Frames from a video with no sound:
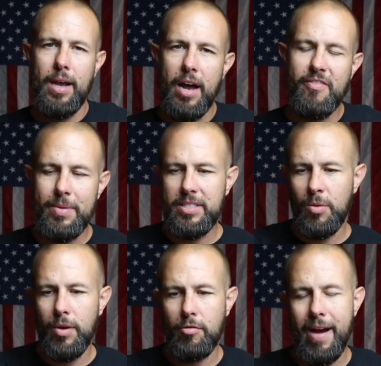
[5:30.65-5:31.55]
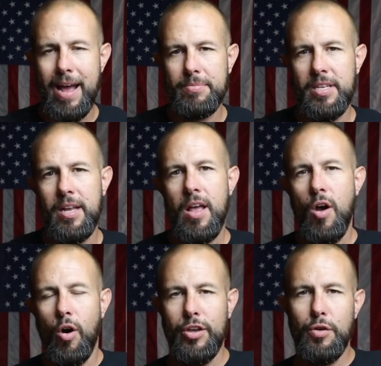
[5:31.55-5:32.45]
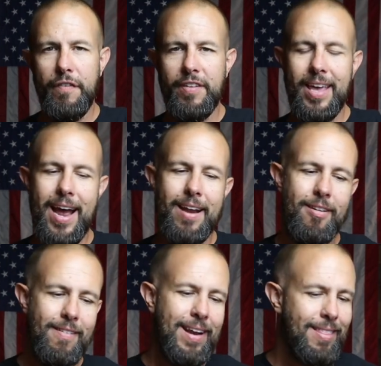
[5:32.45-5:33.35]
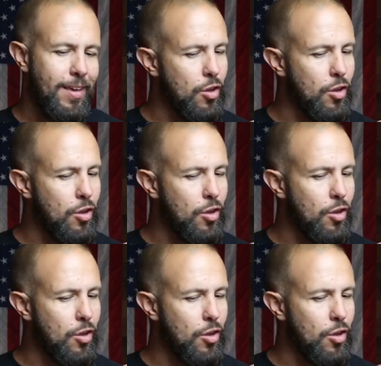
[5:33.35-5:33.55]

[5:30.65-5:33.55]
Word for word: God forbid someone grabs it or you forget it or anything.